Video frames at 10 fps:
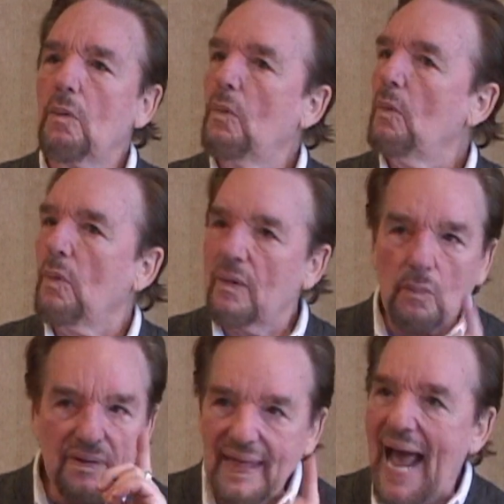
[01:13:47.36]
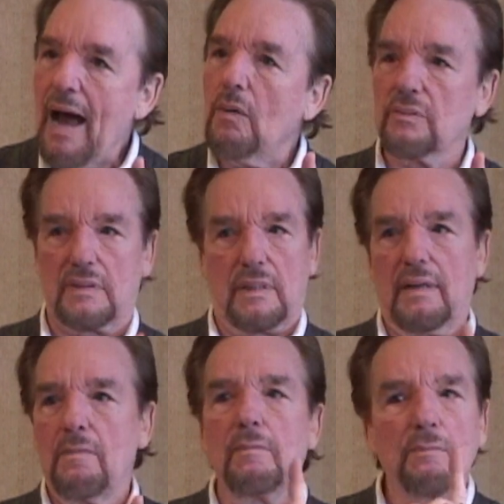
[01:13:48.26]
without
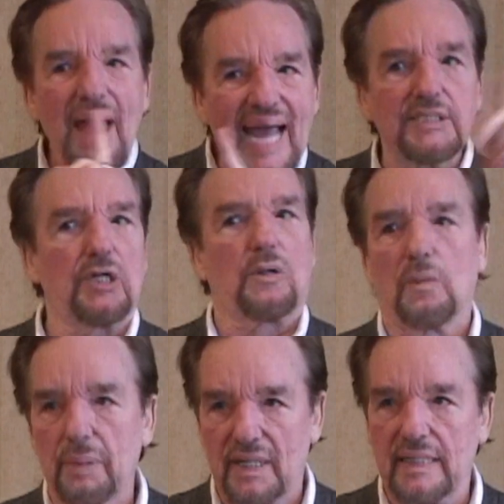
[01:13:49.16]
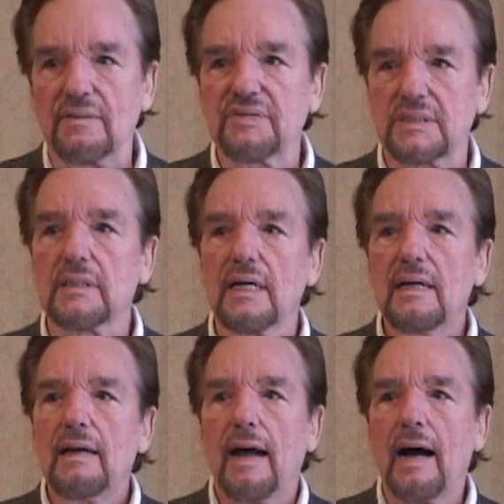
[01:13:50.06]
magical beliefs.
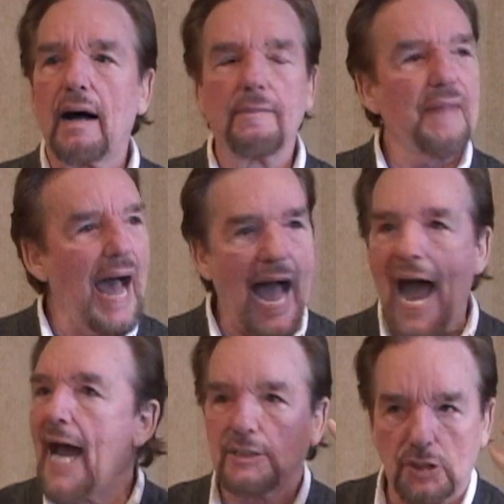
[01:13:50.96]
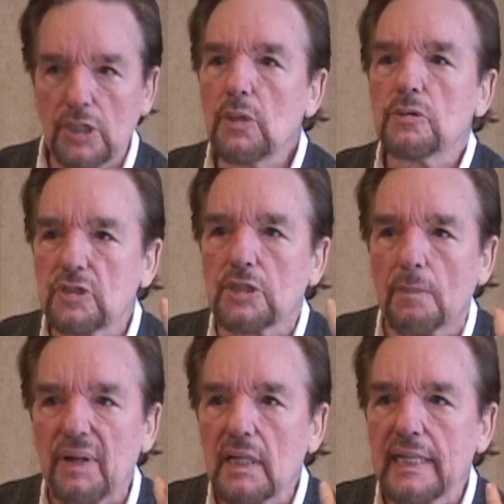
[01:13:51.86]
I choose to
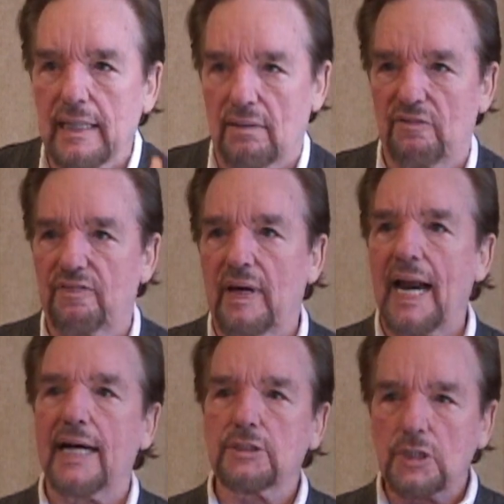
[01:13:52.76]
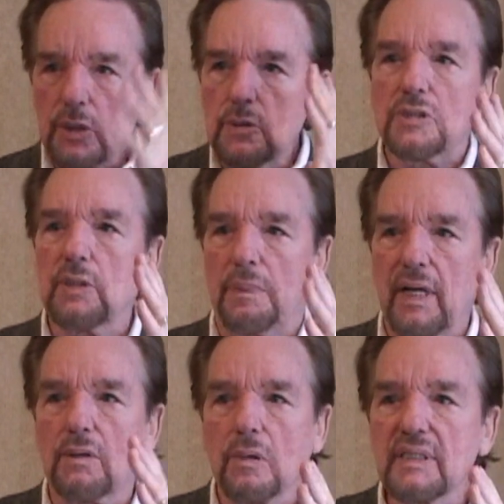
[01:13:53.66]
believe, and I choose to be
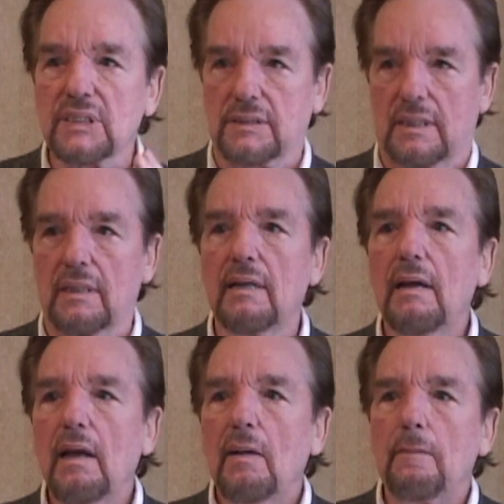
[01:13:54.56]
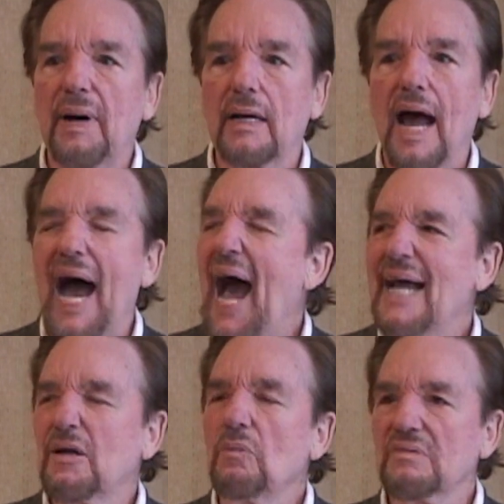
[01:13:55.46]
a Christian, but I
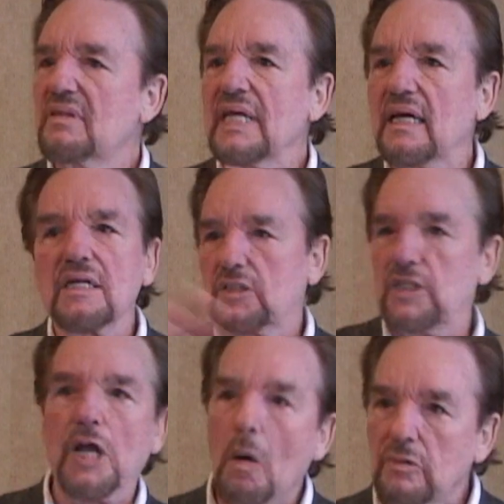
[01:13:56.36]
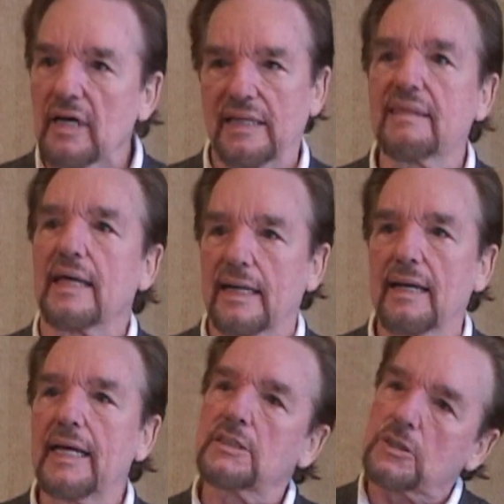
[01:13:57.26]
don't think it's the only
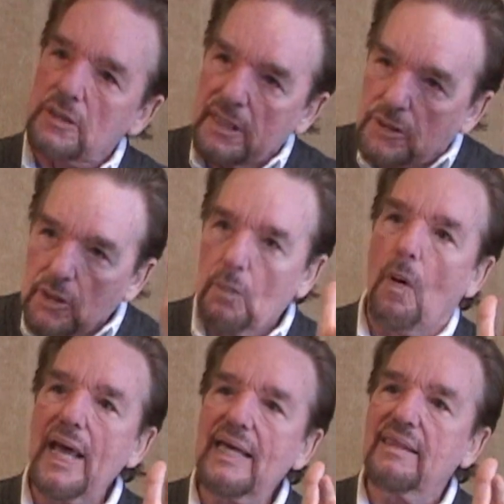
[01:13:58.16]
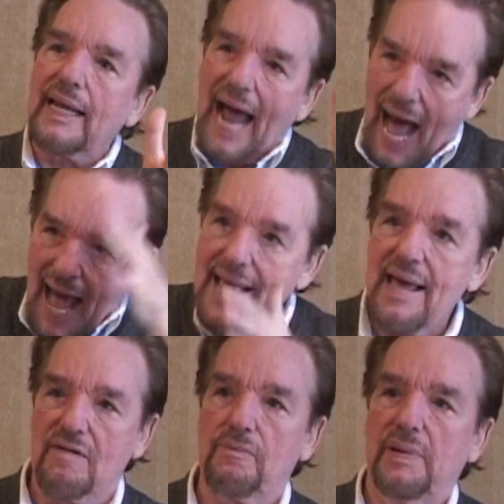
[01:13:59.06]
thing. It's the way that I
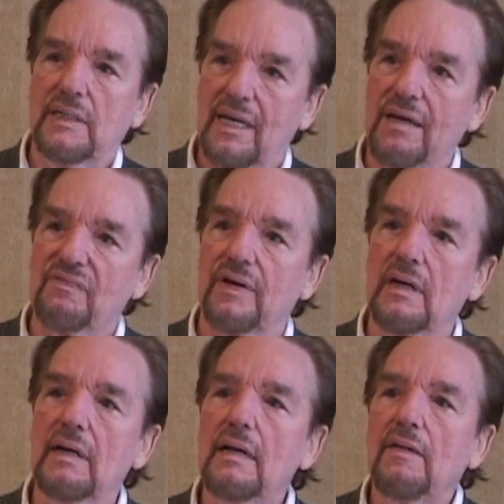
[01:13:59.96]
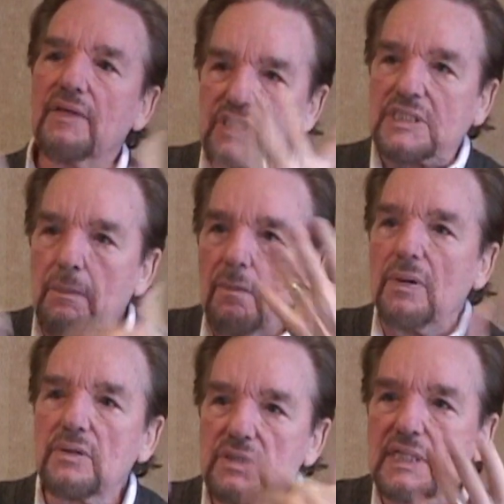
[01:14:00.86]
have been given, the symbols